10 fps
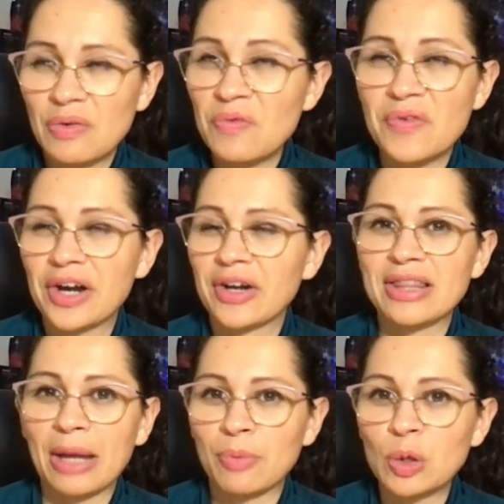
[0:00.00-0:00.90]
very
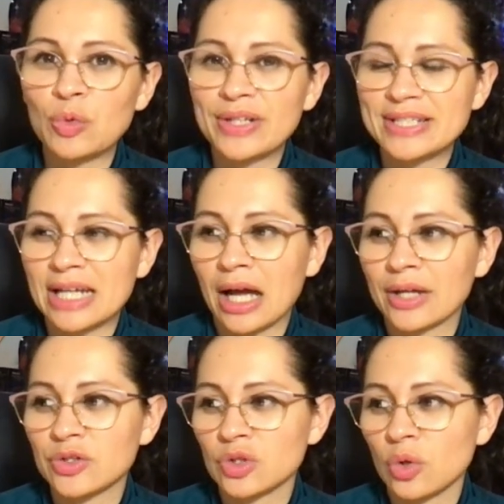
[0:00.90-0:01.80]
light polluted
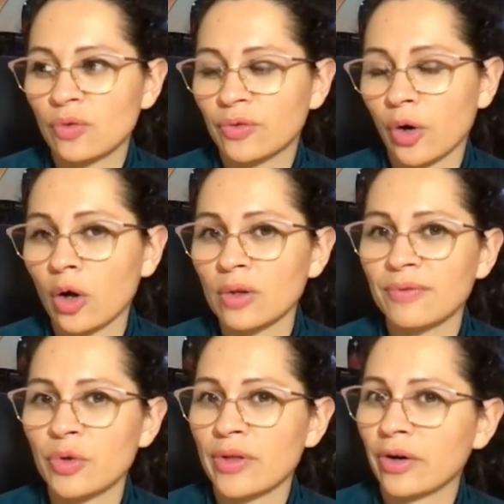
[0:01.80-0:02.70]
skies. So for all
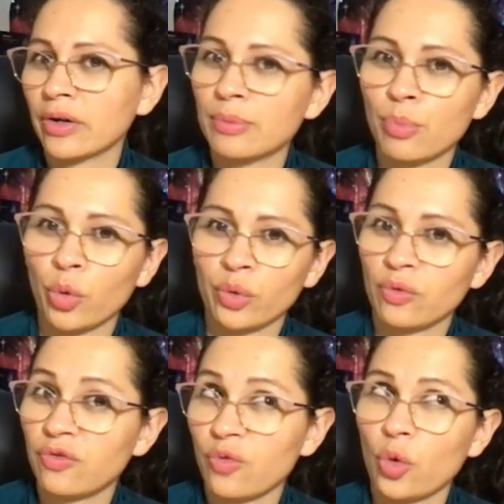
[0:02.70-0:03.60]
of you that are in
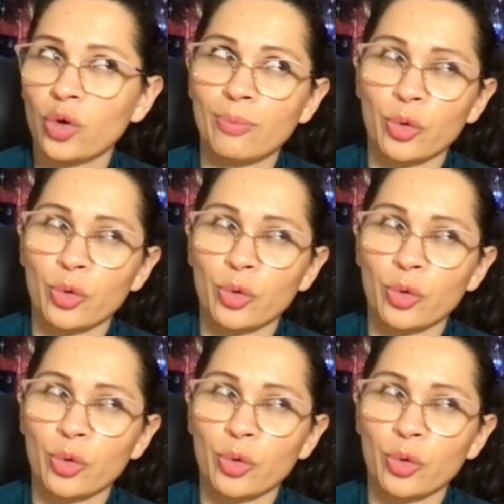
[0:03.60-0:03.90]
Bortle 4,